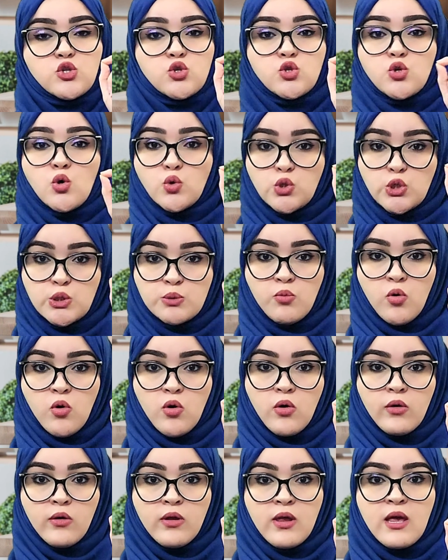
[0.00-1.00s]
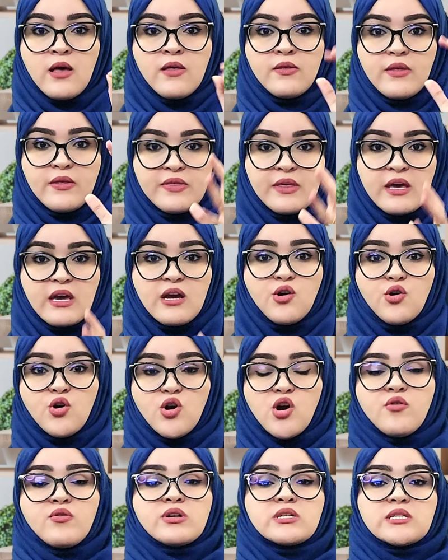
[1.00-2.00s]
is so small that the air
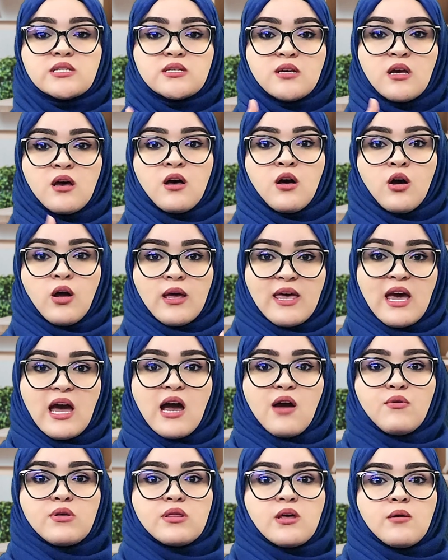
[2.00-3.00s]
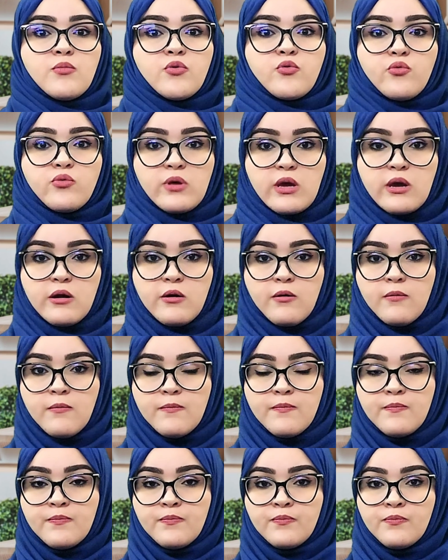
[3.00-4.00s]
currents carry them through the air.
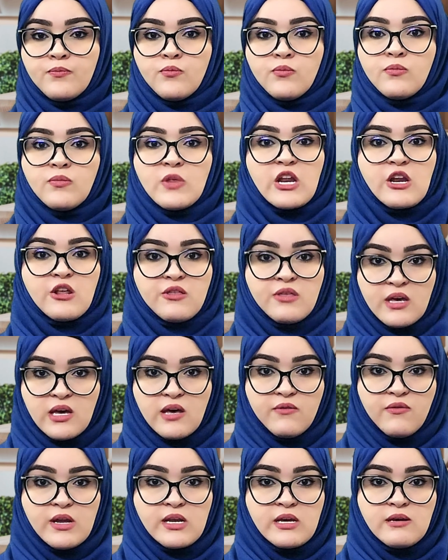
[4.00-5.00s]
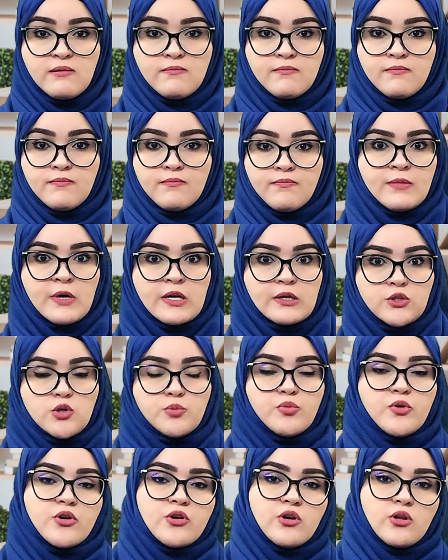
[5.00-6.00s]
Can you think of any?
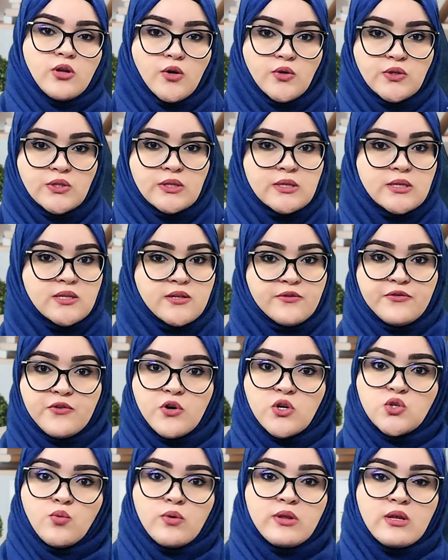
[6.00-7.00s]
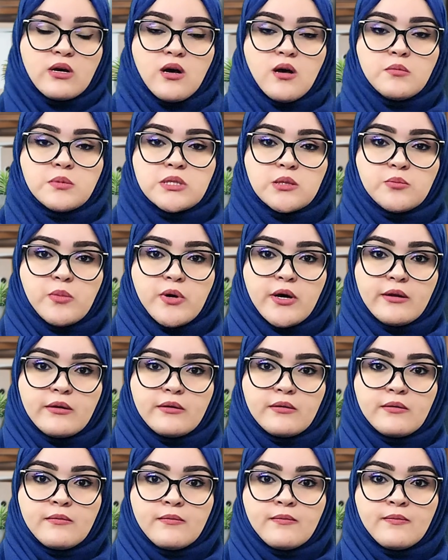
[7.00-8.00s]
Tuberculosis is the first one that comes to mind.
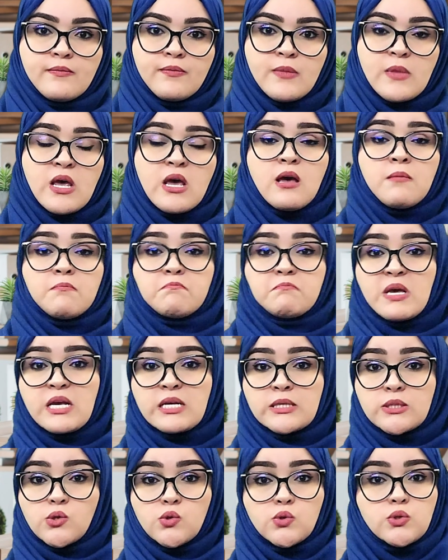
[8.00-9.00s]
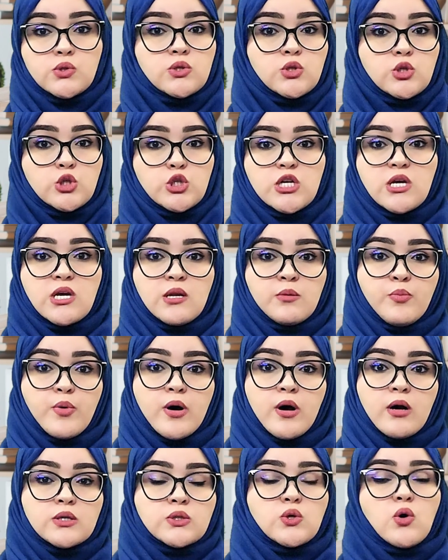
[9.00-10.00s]
Measles,
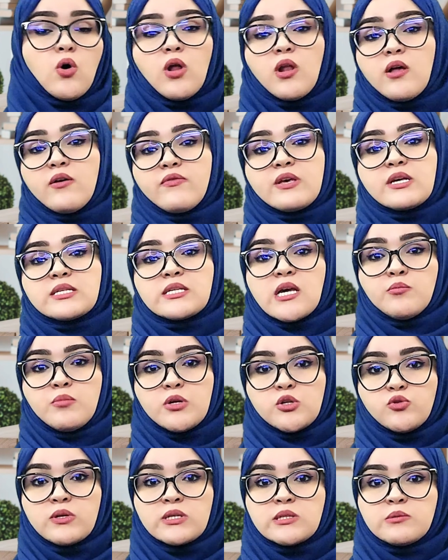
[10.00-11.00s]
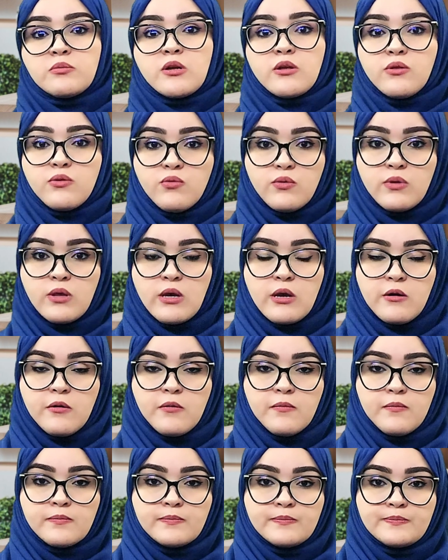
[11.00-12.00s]
chickenpox, all of these can be transmitted through the
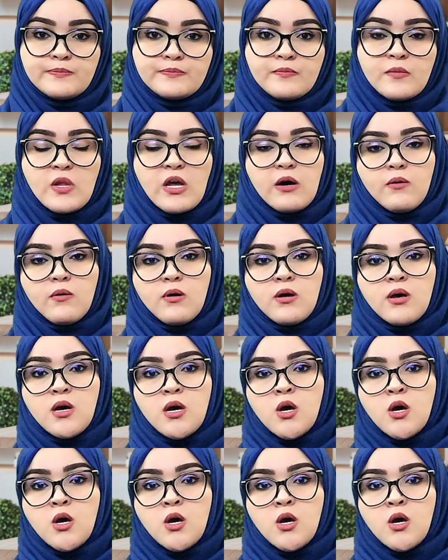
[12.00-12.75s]
air. Now,